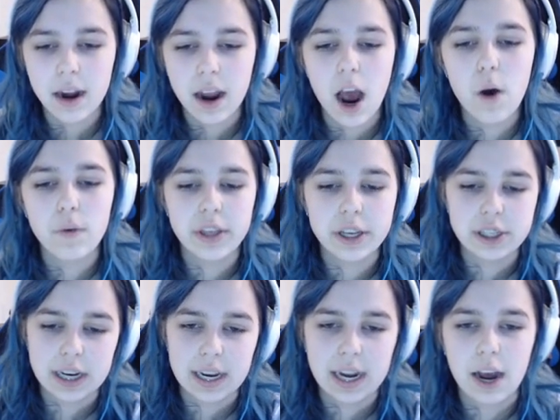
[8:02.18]
Oh, and the
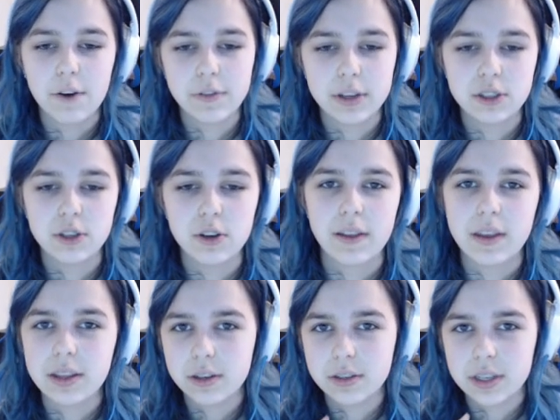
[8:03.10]
chicken outfit too. I
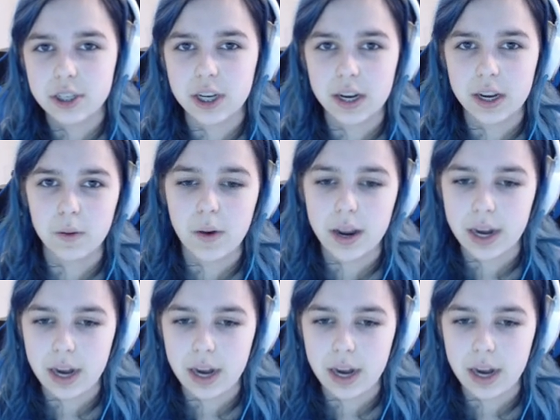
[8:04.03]
think there's a chicken one and I